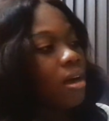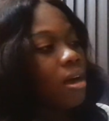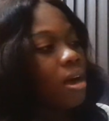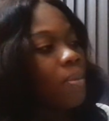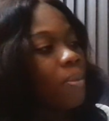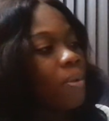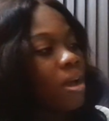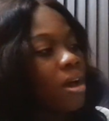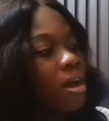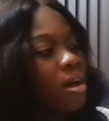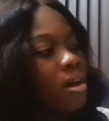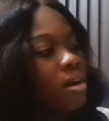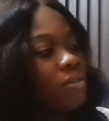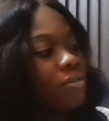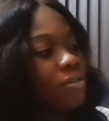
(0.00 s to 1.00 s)
Up
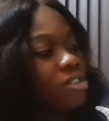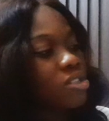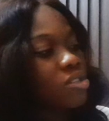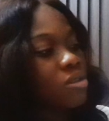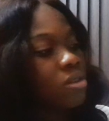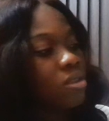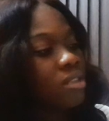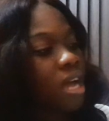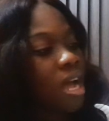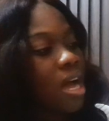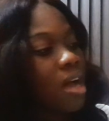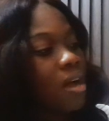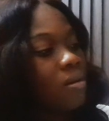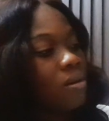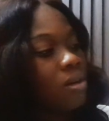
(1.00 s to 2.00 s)
curve, stroke
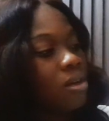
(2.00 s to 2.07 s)
down,